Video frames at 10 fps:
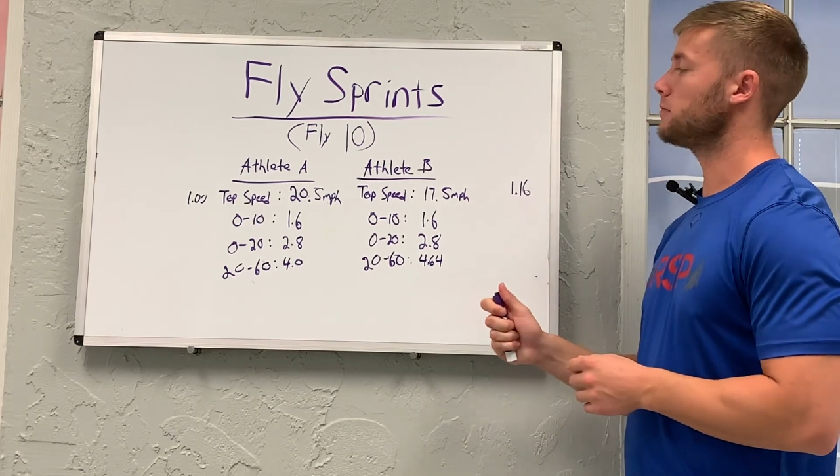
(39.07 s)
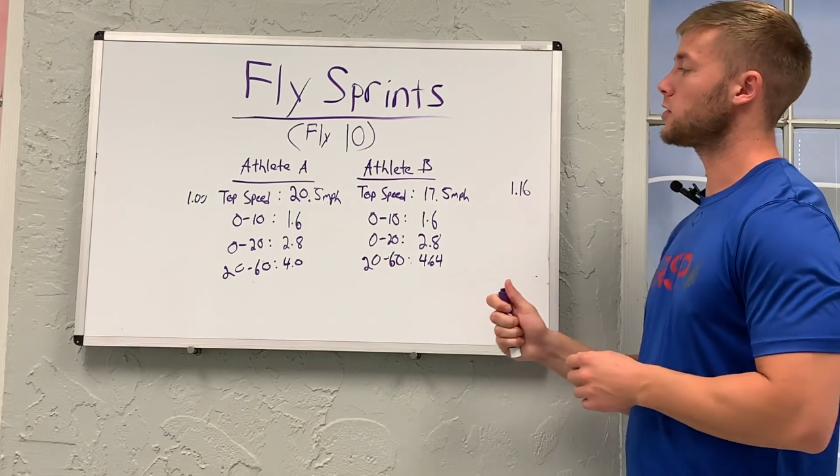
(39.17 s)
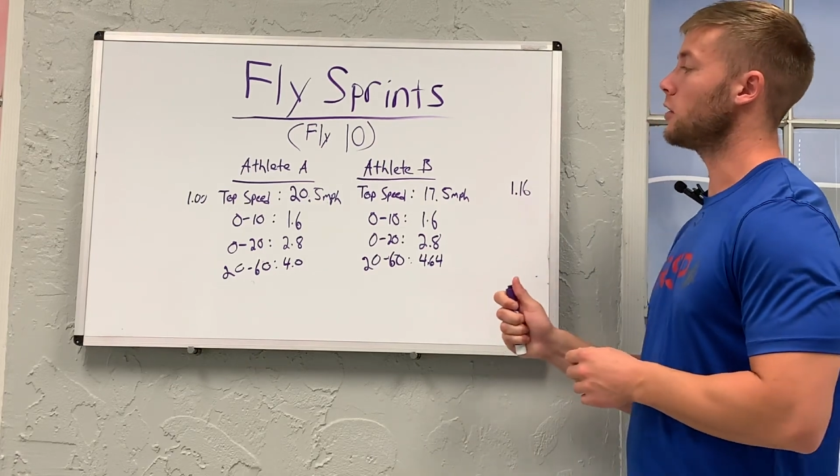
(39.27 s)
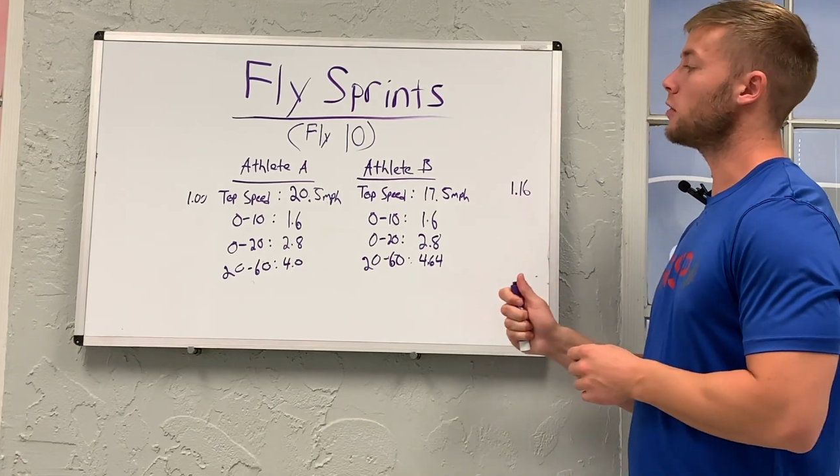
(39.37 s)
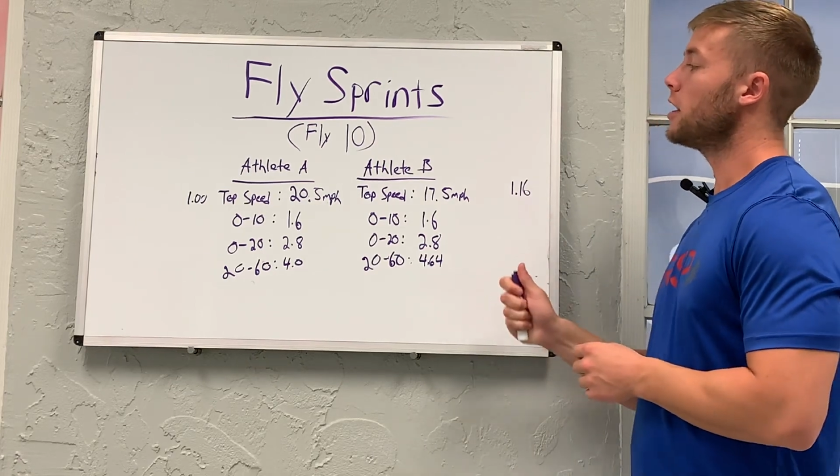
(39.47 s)

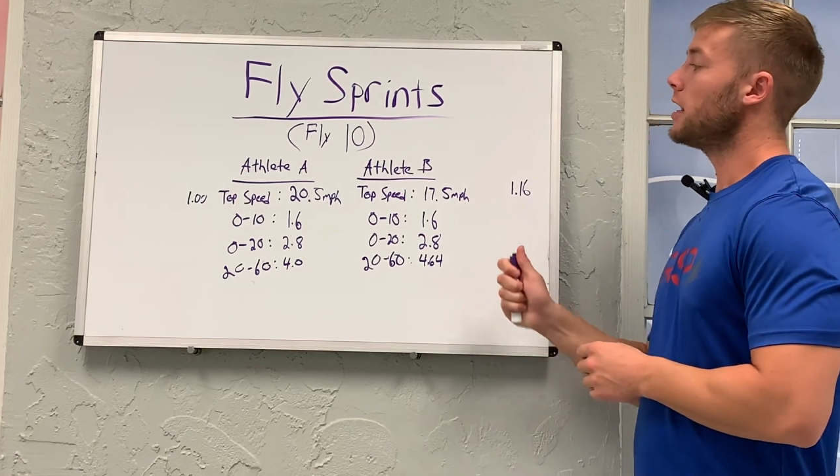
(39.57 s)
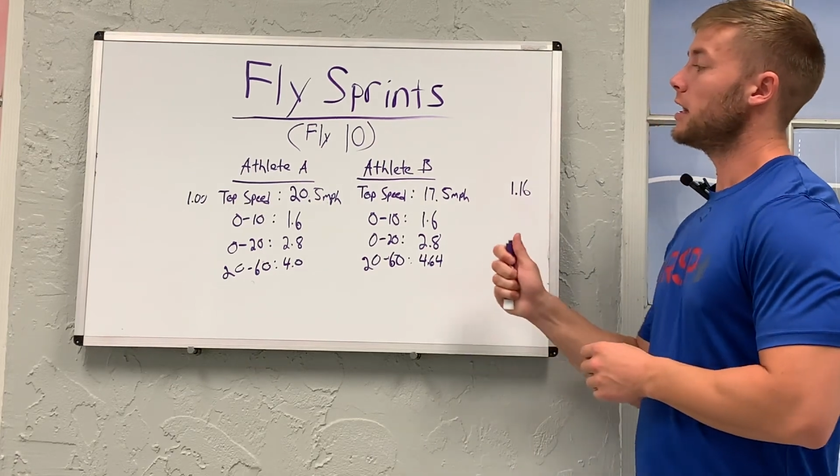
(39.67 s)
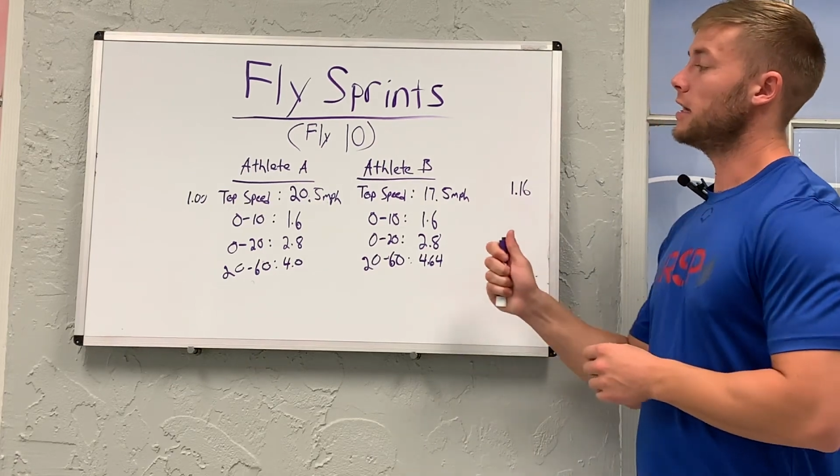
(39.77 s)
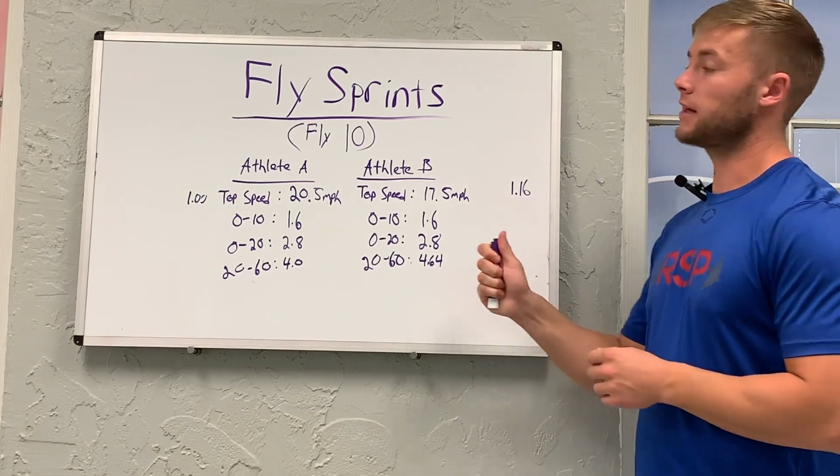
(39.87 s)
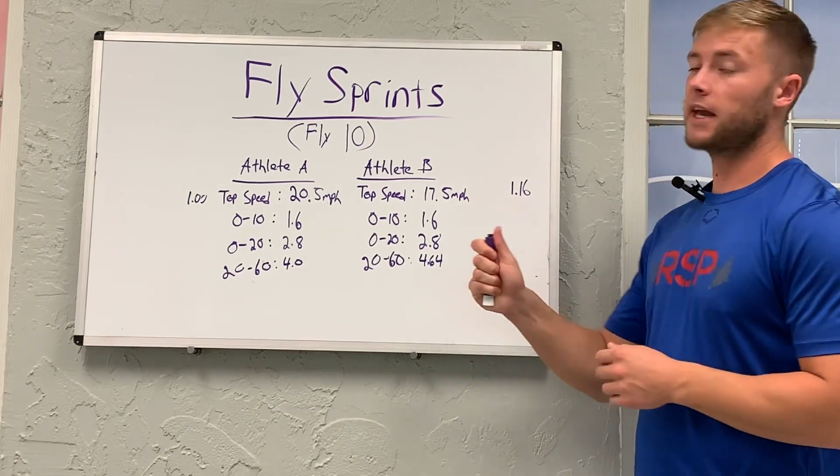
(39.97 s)
So
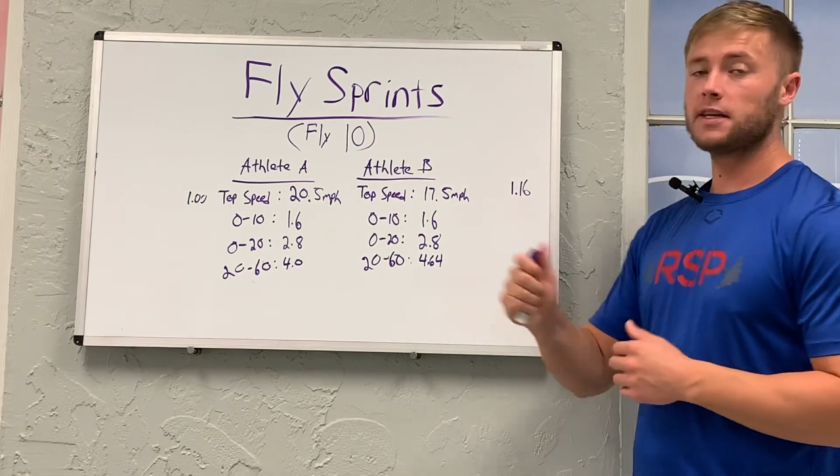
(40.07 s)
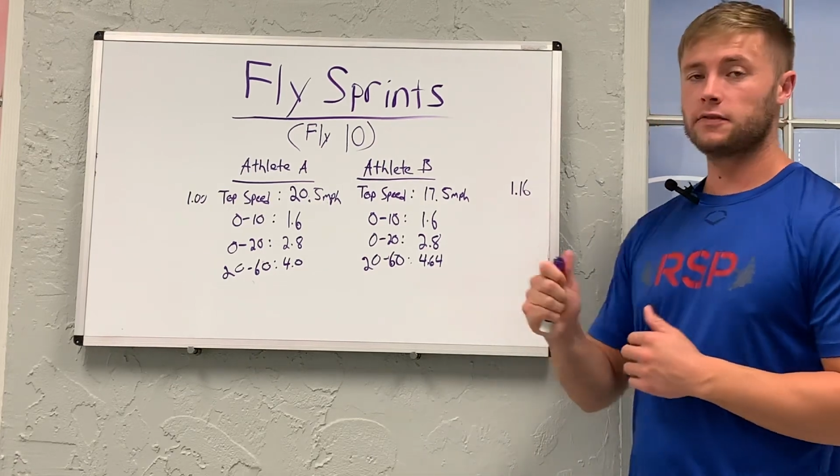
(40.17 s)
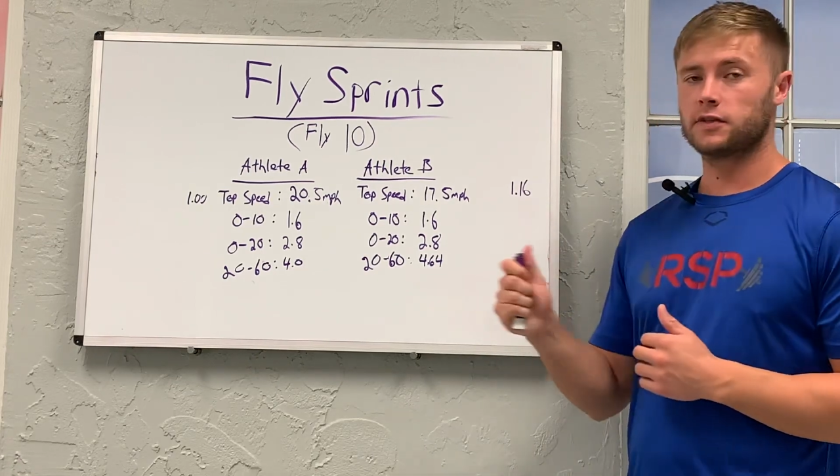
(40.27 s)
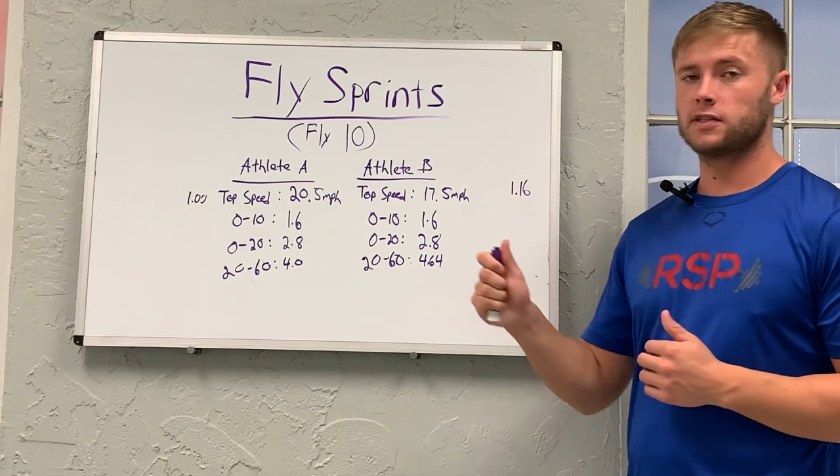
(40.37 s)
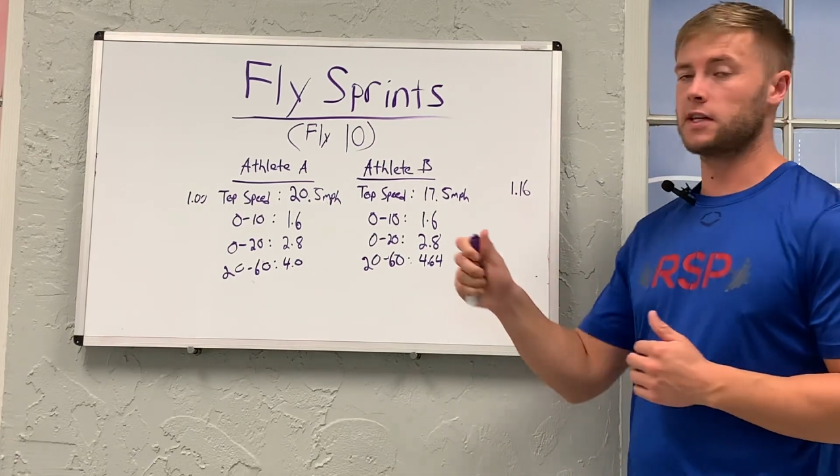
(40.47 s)
in the case
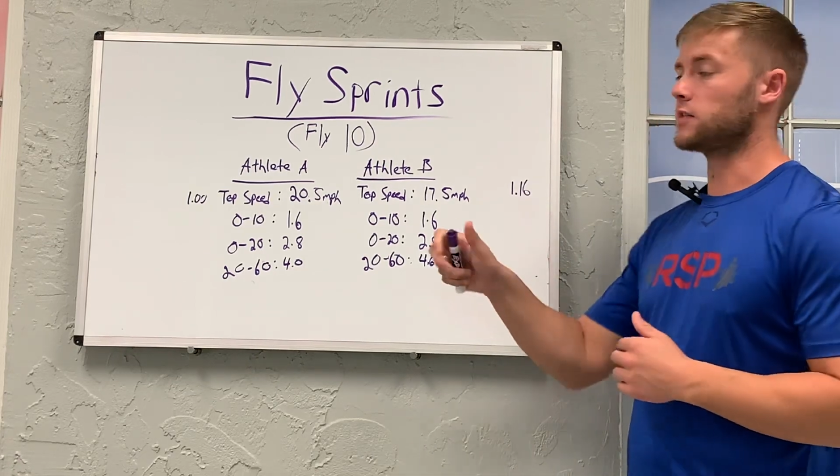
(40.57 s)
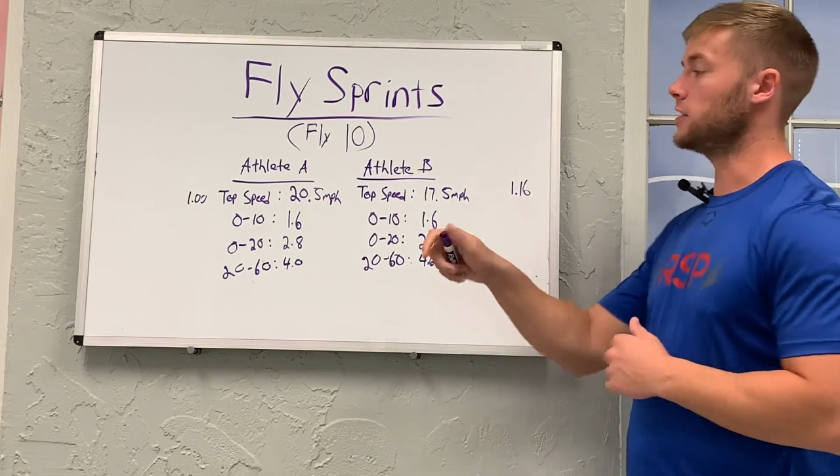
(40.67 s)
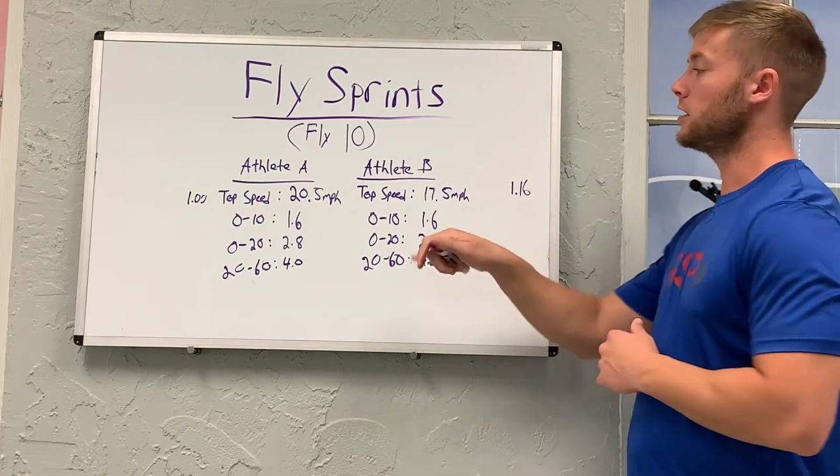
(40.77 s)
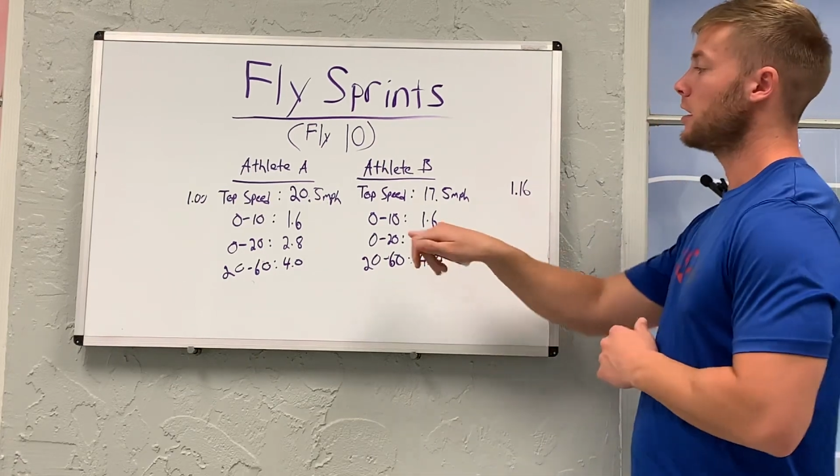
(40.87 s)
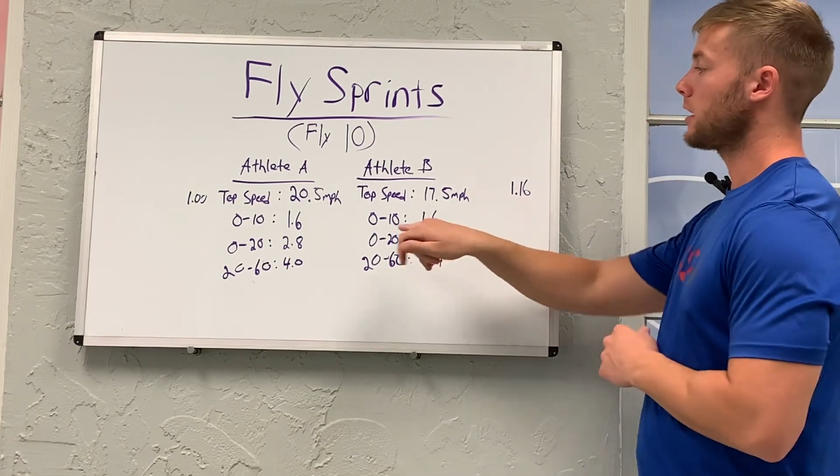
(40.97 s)
of a
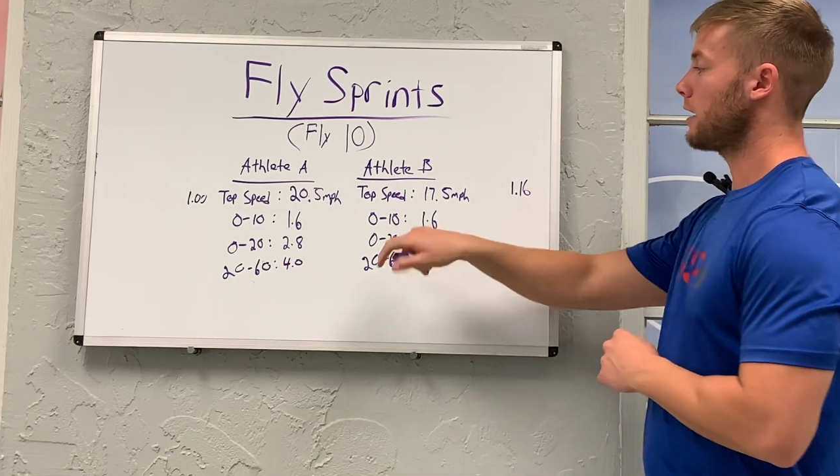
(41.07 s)
60,